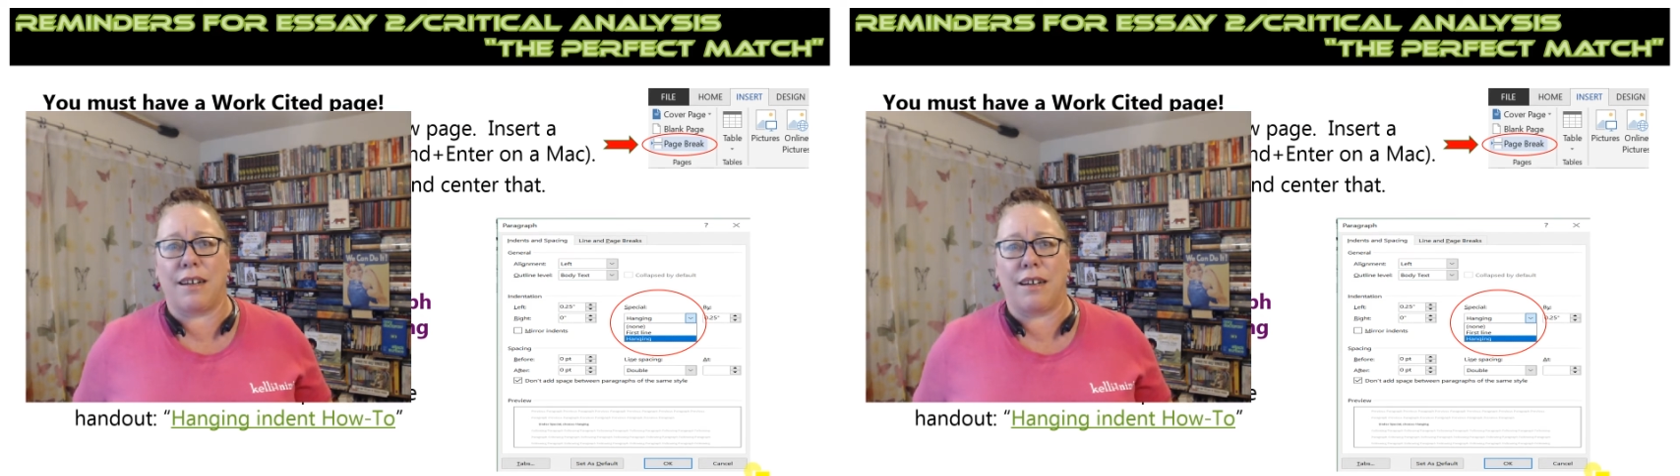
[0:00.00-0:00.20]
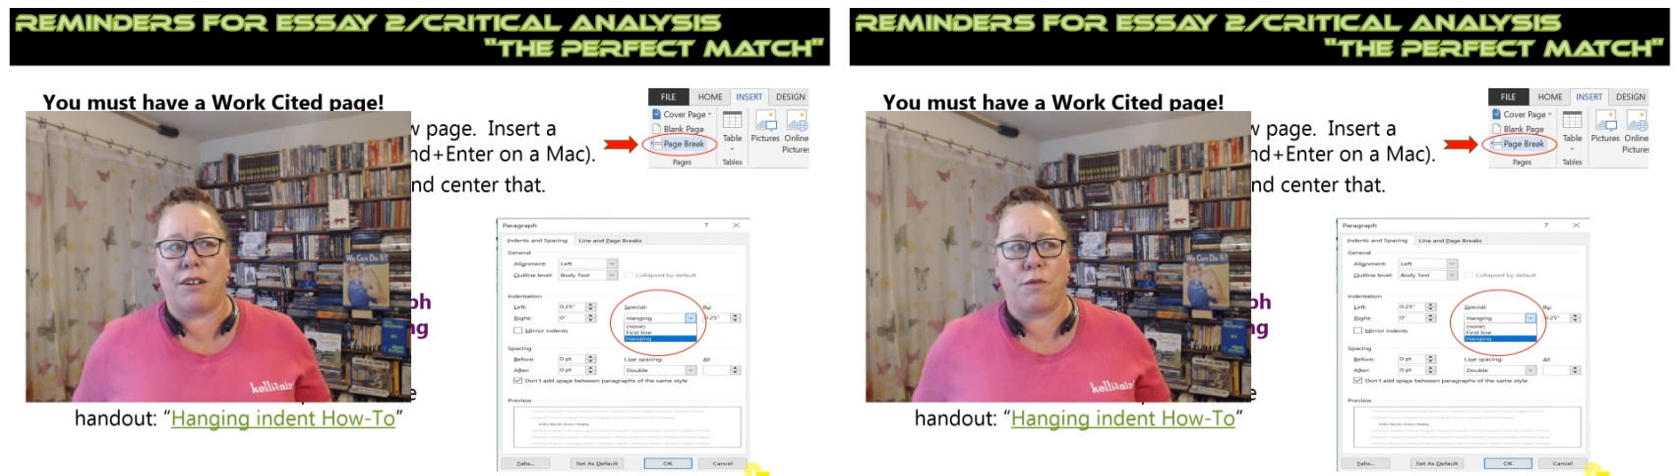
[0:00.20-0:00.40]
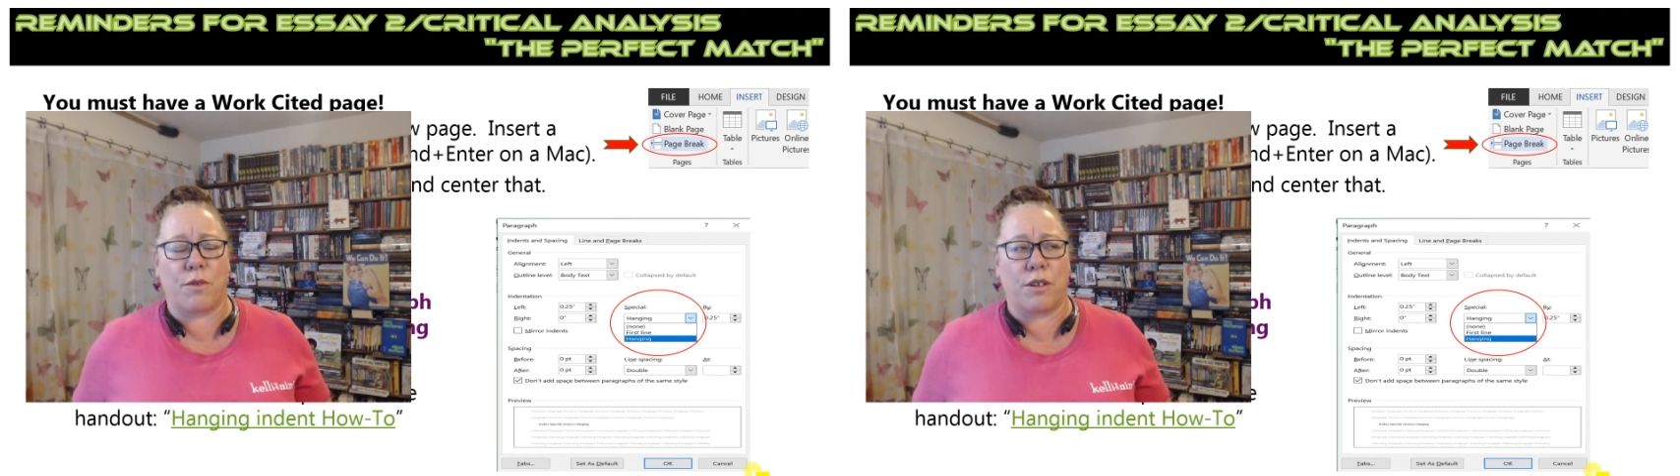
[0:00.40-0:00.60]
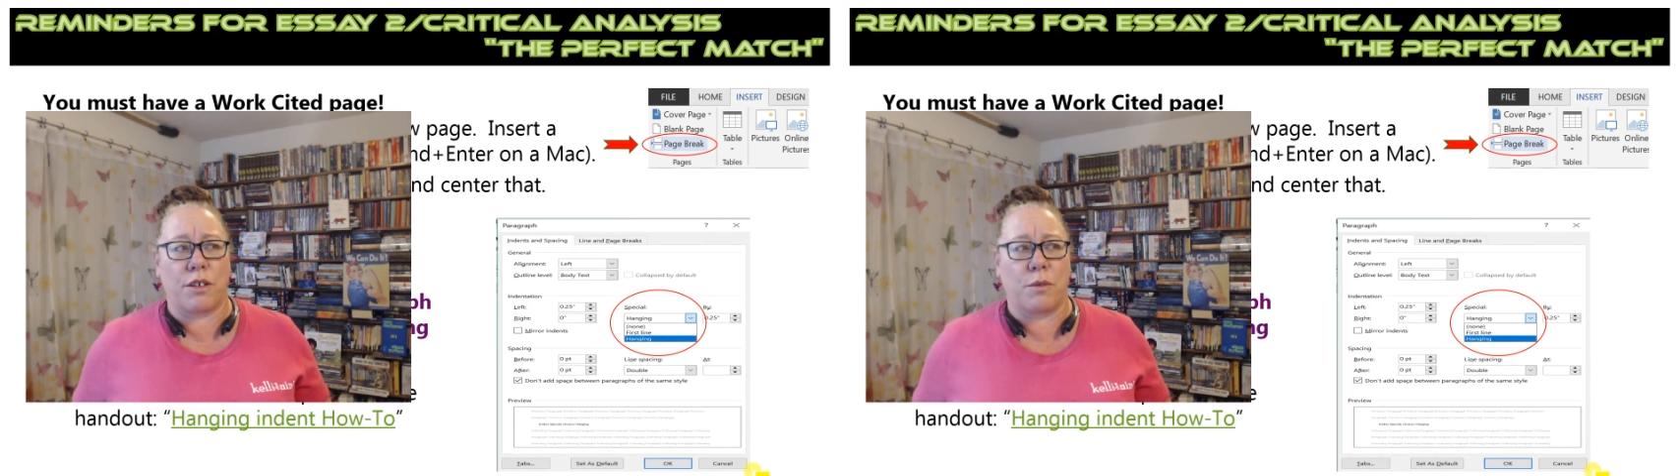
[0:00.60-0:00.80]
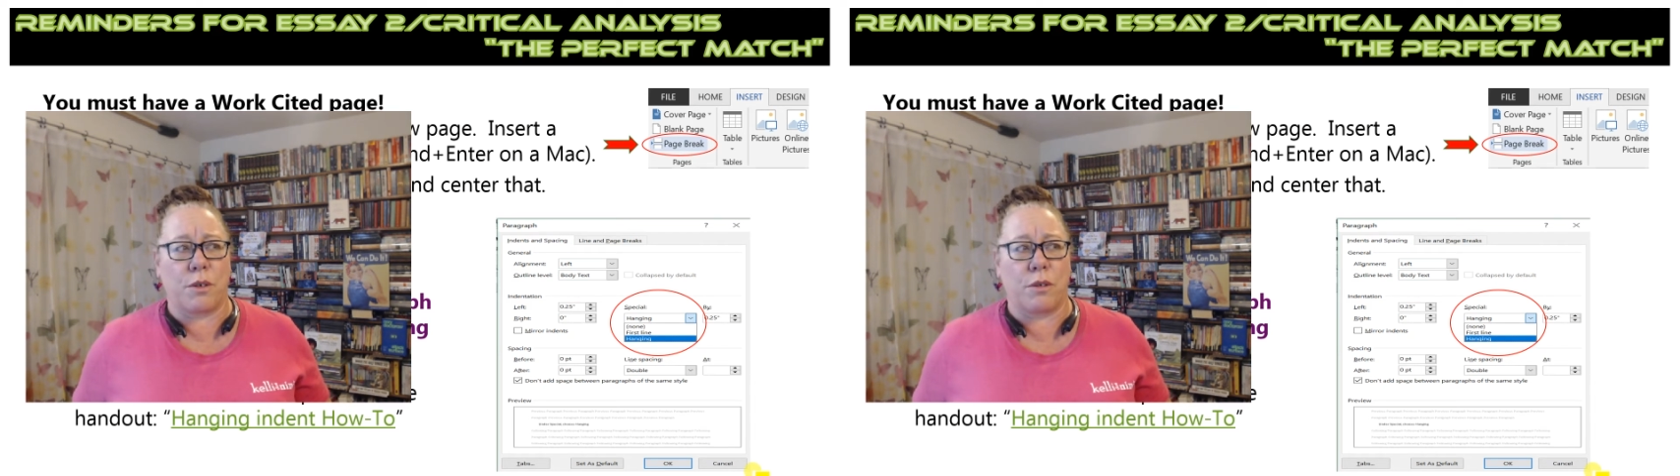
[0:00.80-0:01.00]
over
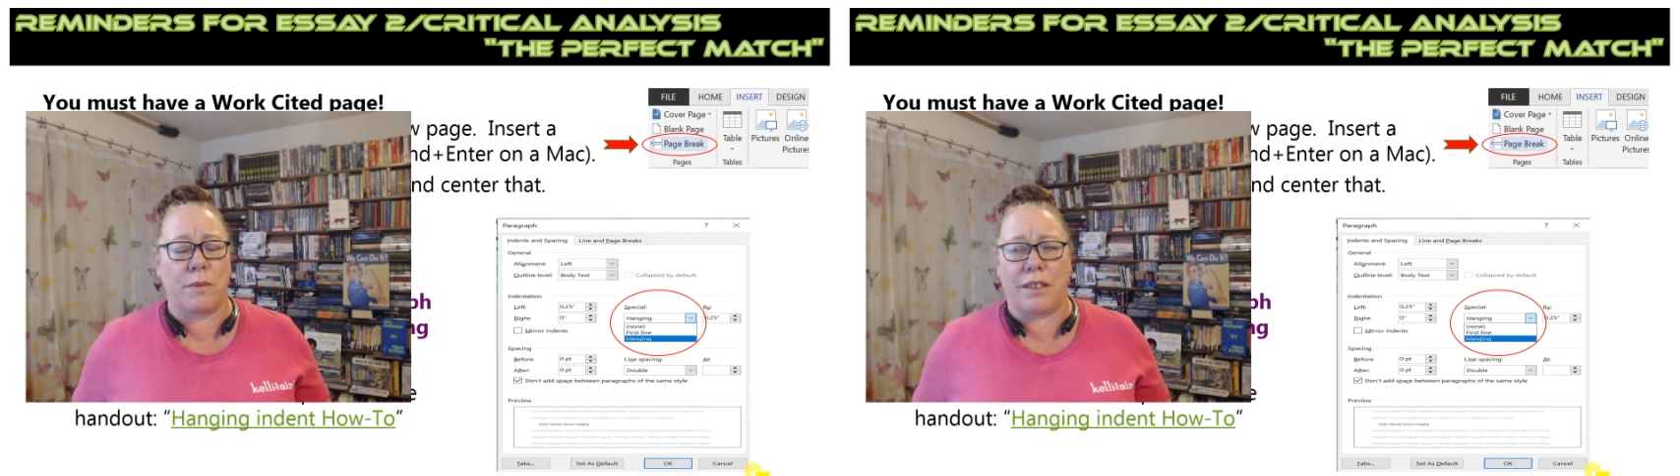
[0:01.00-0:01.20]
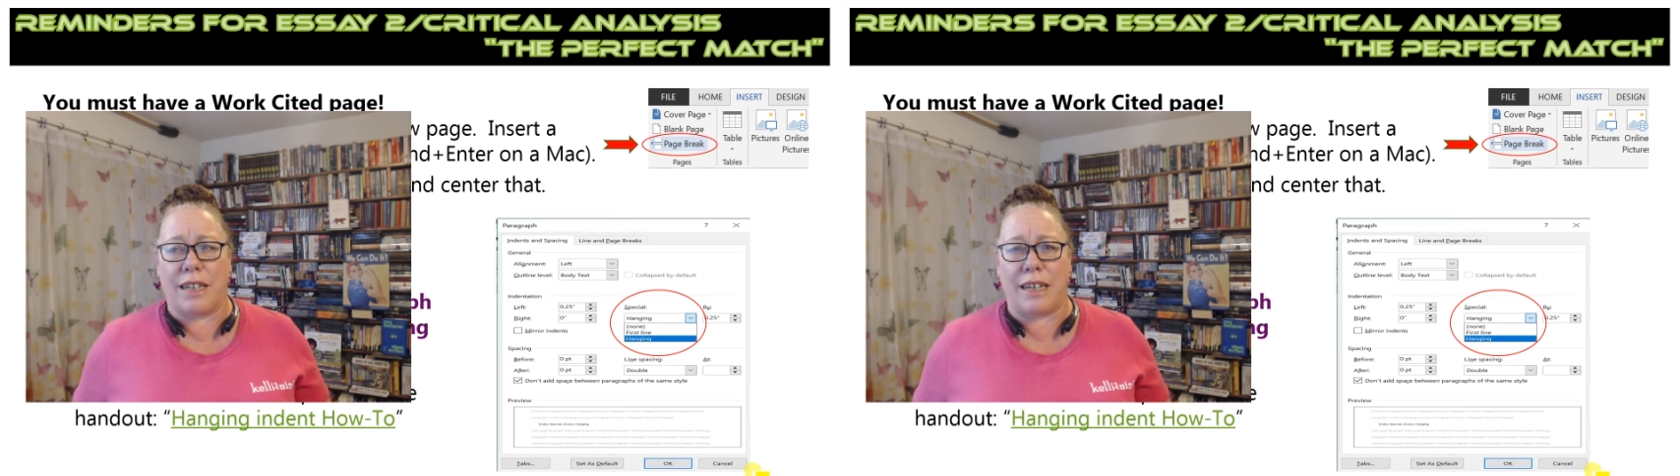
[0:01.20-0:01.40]
250,000.